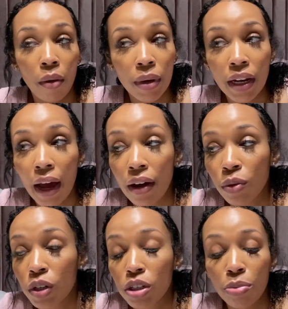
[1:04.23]
me down and
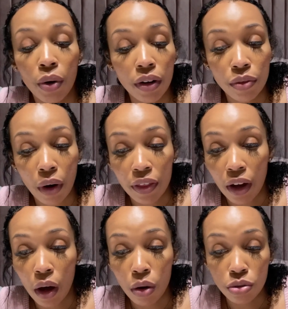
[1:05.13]
was supportive throughout that
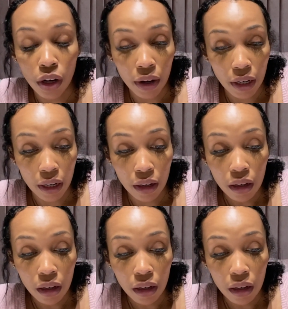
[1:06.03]
whole journey.